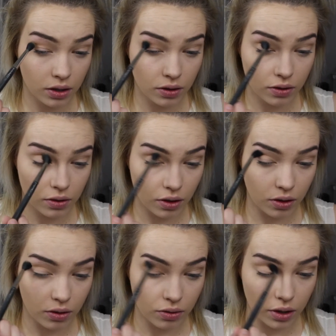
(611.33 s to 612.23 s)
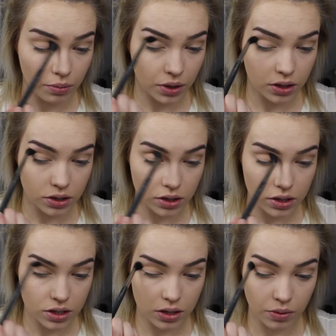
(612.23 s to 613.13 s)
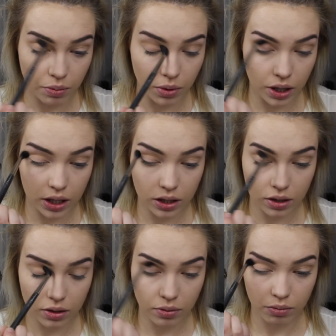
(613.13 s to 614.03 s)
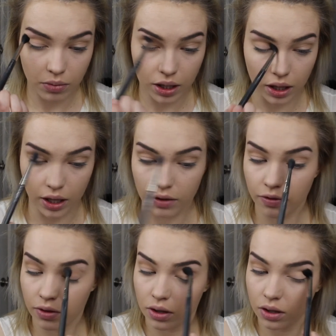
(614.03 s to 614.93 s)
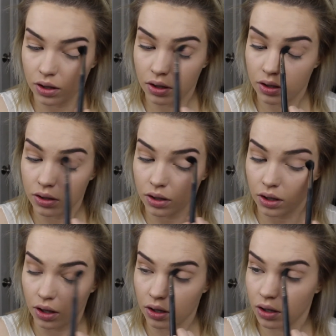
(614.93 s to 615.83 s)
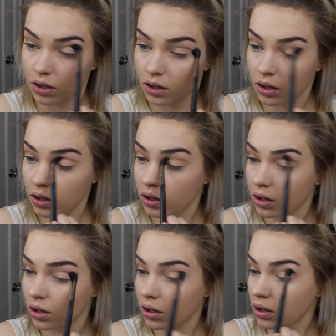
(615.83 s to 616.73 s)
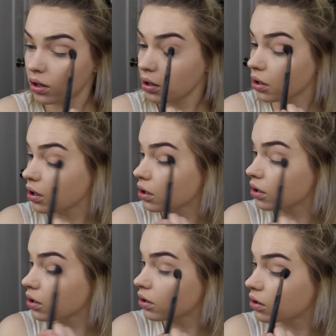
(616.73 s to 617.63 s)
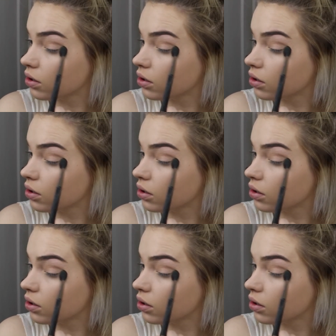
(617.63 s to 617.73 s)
So let me just blend my life together again.